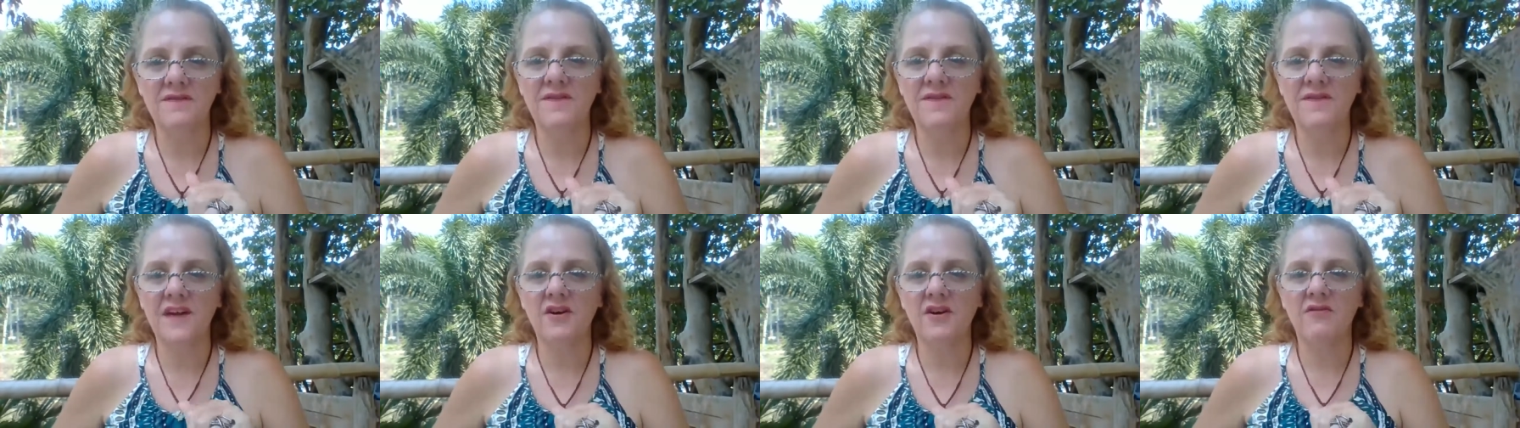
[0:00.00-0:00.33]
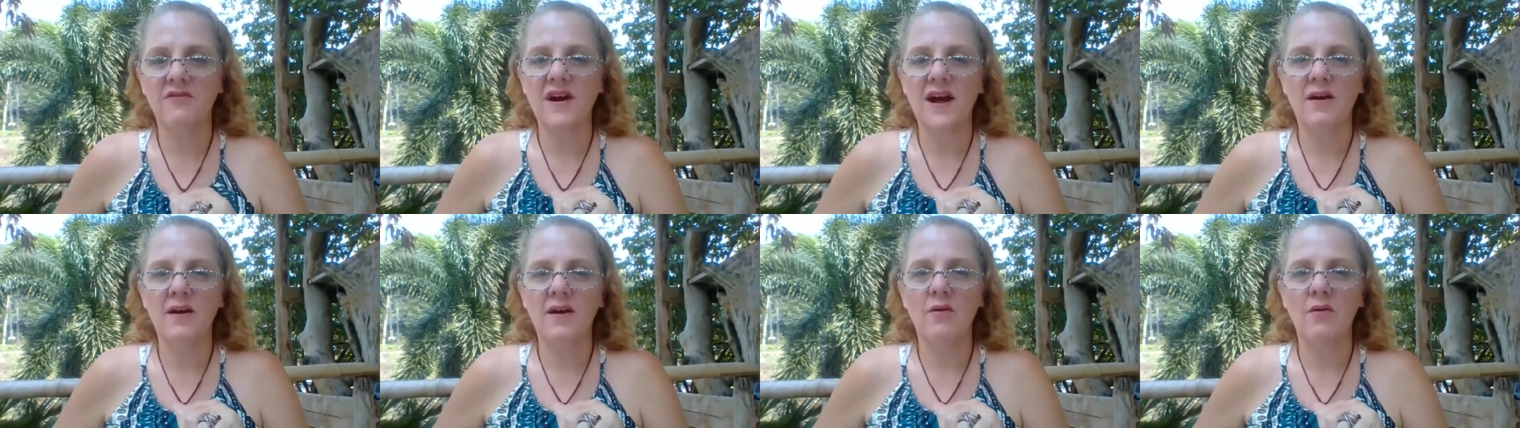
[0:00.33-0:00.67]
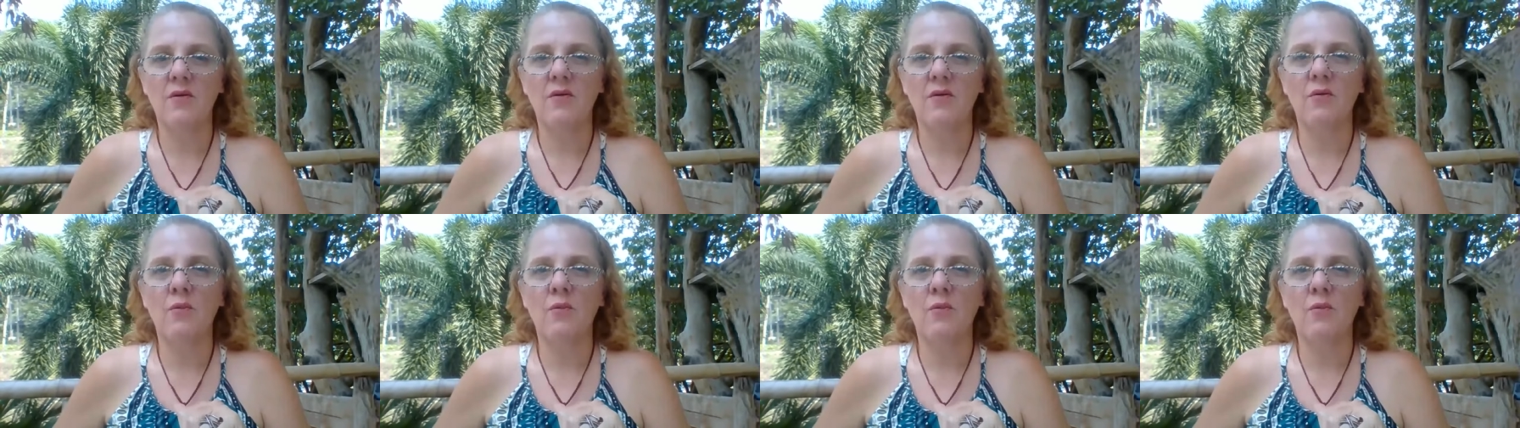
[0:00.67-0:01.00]
figure out
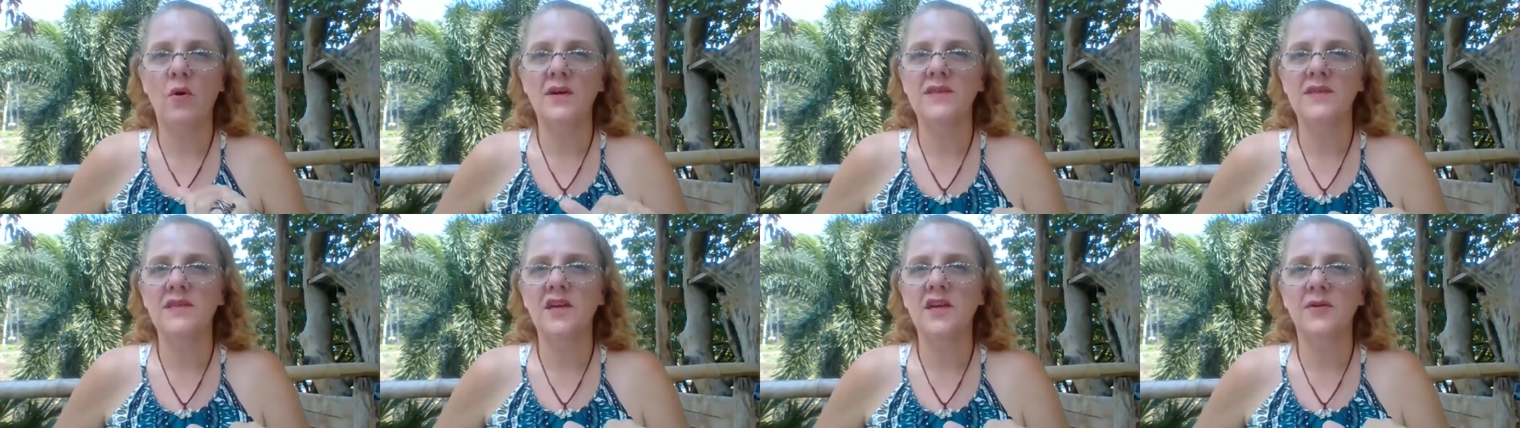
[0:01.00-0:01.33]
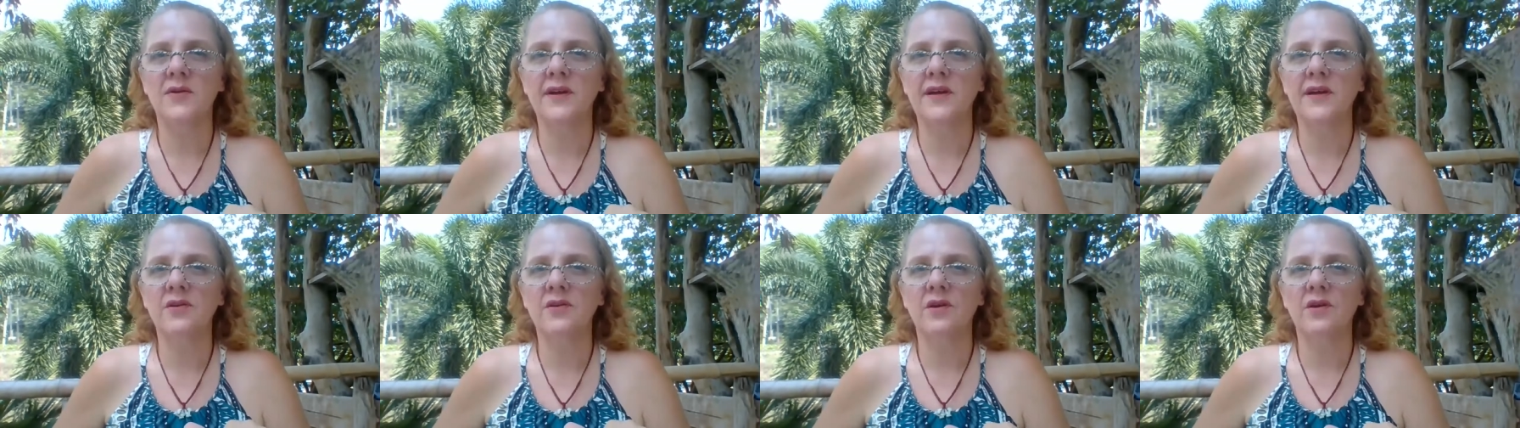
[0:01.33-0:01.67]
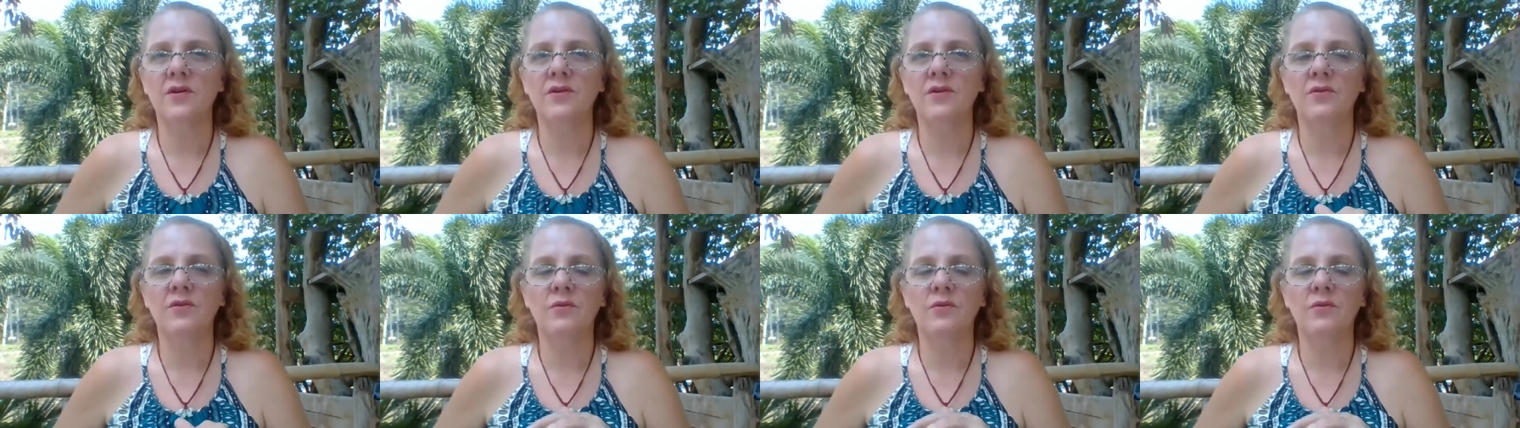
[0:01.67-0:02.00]
what is going
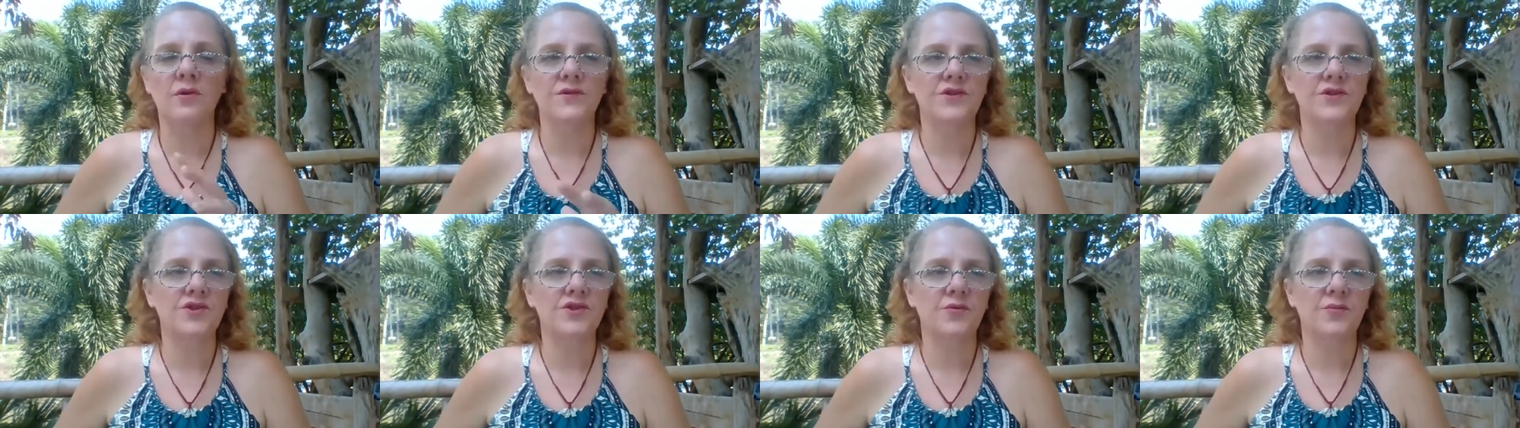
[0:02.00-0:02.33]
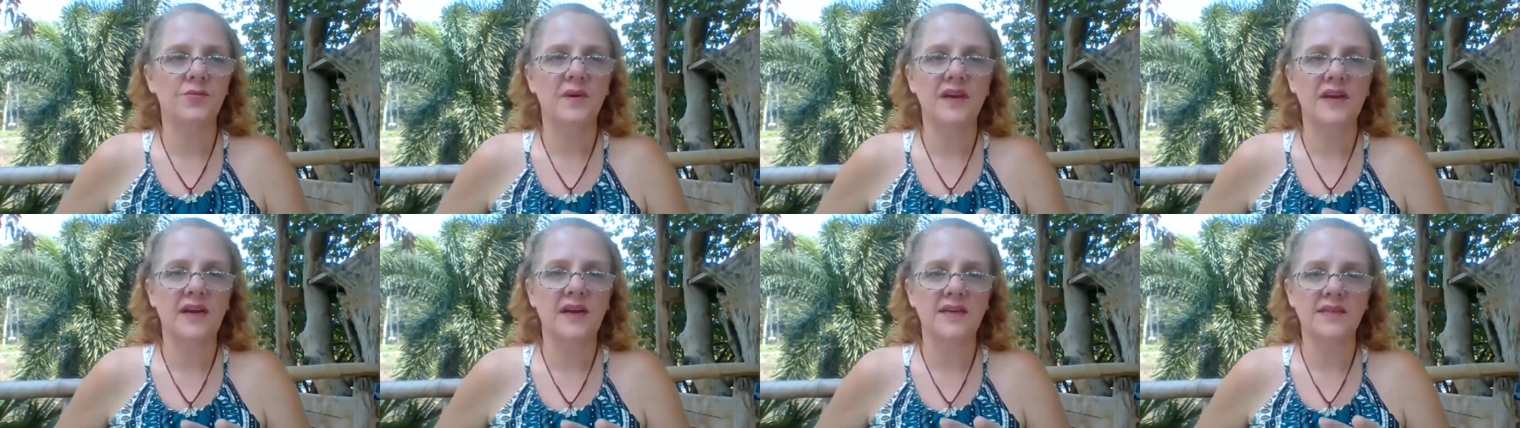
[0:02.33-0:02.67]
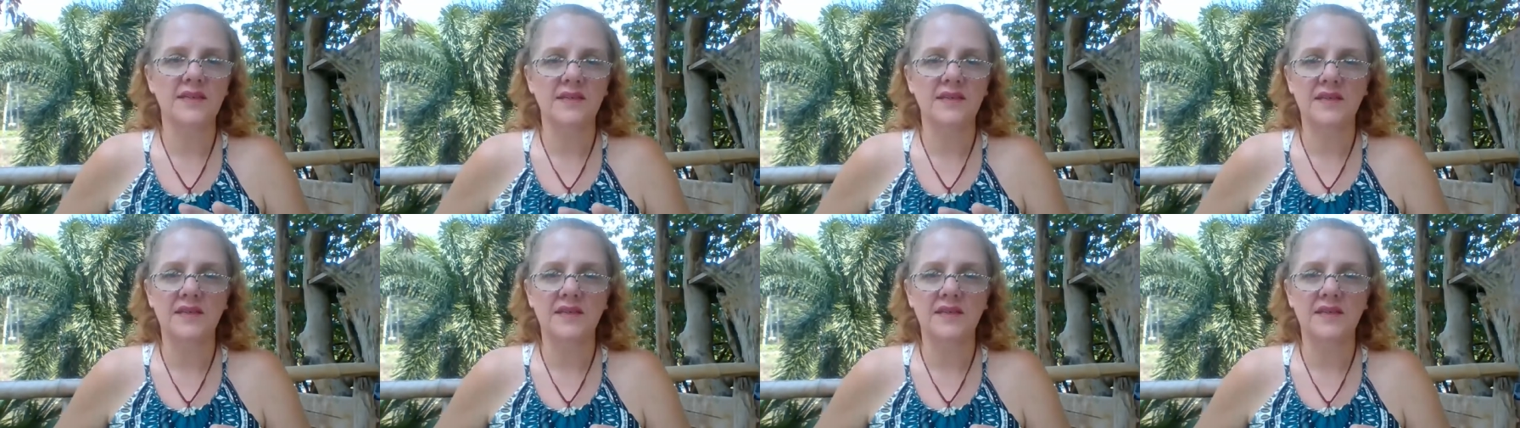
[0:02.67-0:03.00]
on, what's stopping our
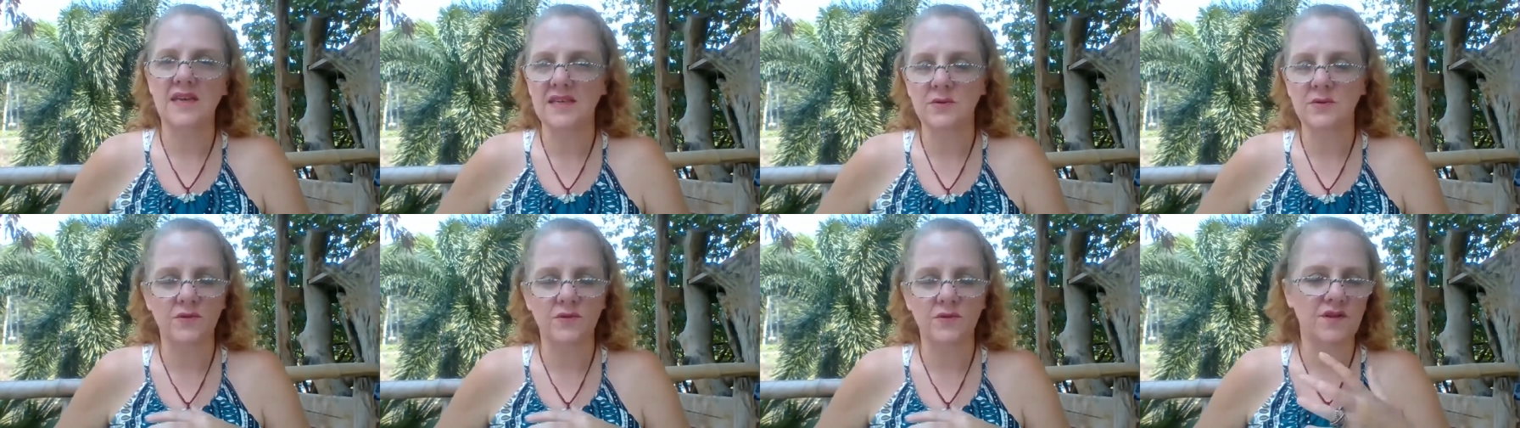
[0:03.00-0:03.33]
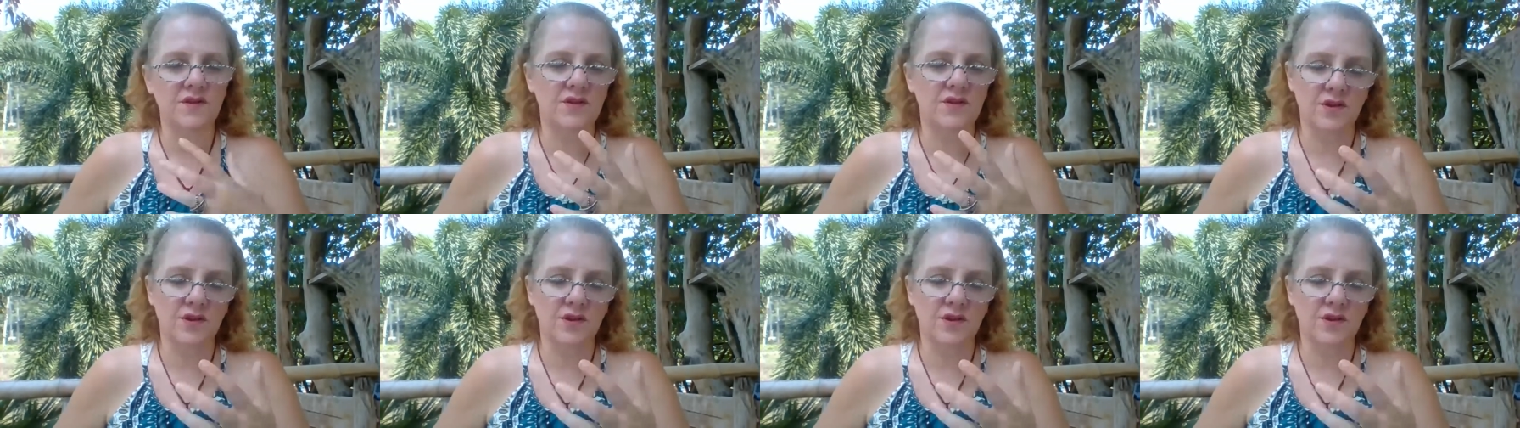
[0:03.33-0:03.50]
success, what's